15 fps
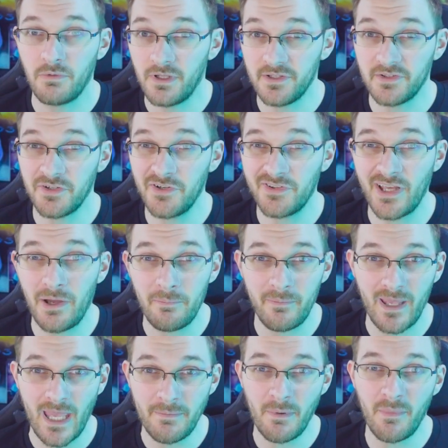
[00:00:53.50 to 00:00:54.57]
Well, it turns out
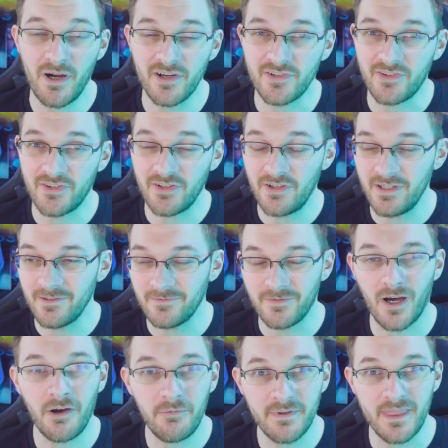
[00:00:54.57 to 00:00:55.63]
MMR is still
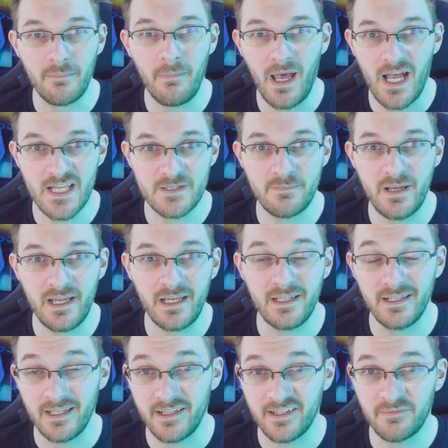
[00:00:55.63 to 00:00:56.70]
involved with the
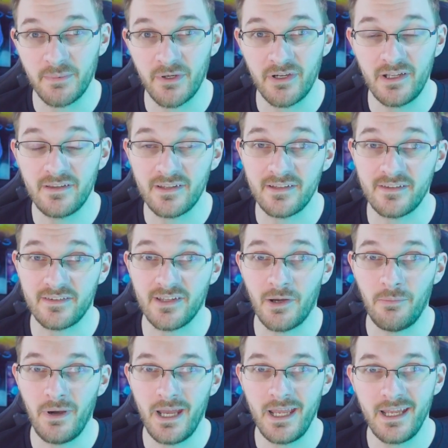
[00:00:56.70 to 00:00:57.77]
matchmaking experience in
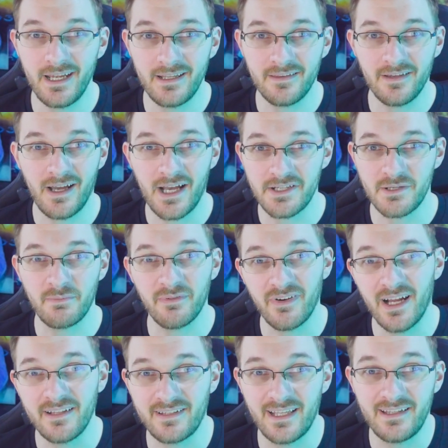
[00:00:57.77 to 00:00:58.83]
some way, and Tashi
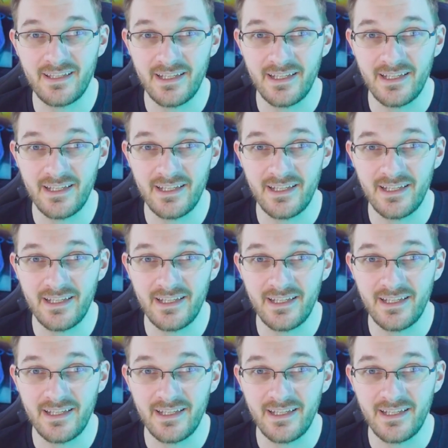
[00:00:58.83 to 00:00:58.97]
provides that